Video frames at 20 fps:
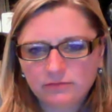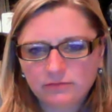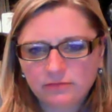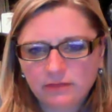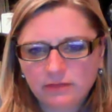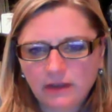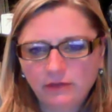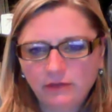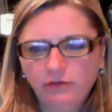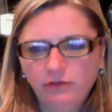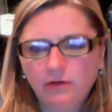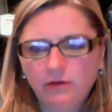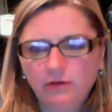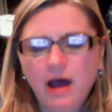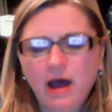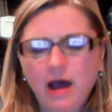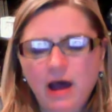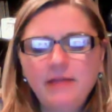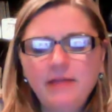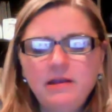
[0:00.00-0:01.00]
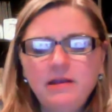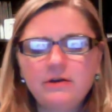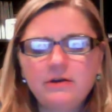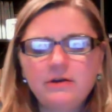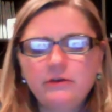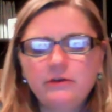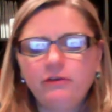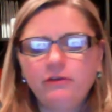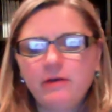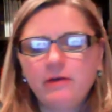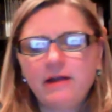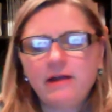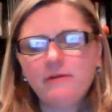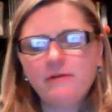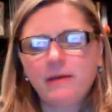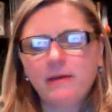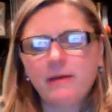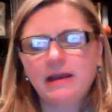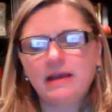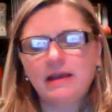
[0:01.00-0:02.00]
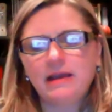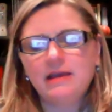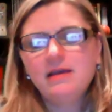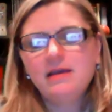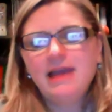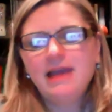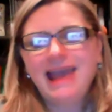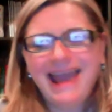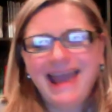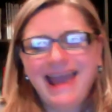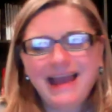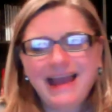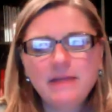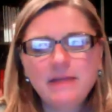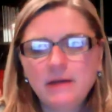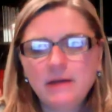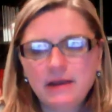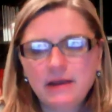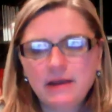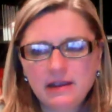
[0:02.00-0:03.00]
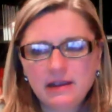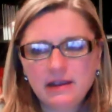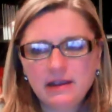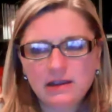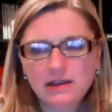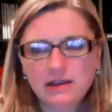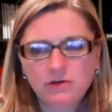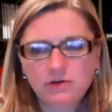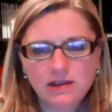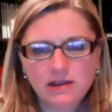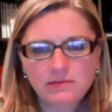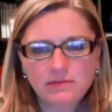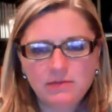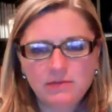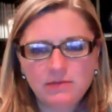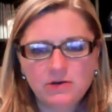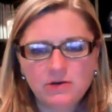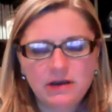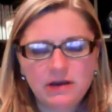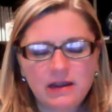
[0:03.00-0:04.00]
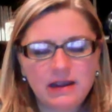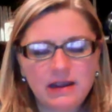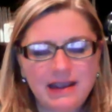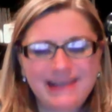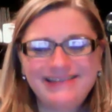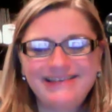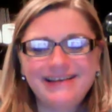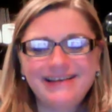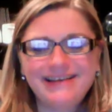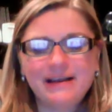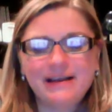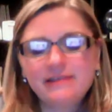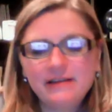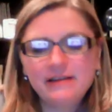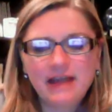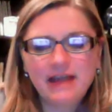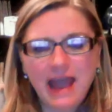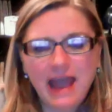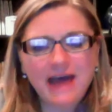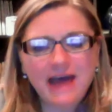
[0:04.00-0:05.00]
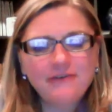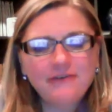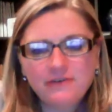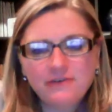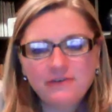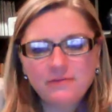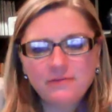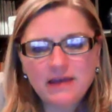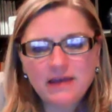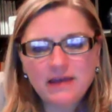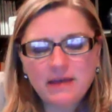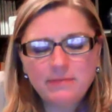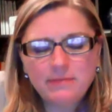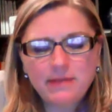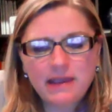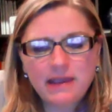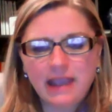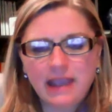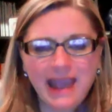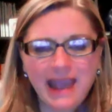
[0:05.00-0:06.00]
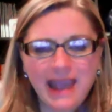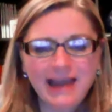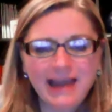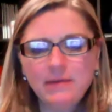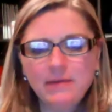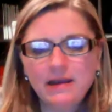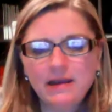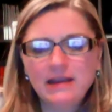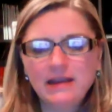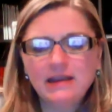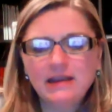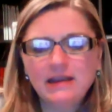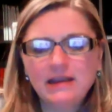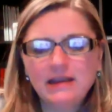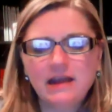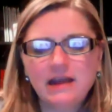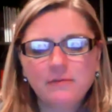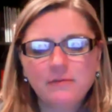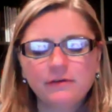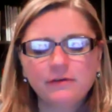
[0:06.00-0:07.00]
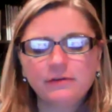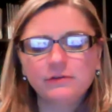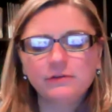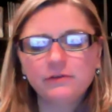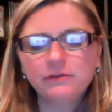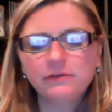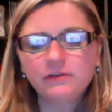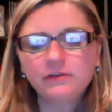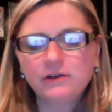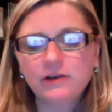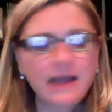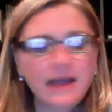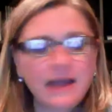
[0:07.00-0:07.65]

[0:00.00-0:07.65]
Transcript: And so I'm here to show everybody, anybody can create community. It doesn't have to be that big. Anybody can have a personal newsletter.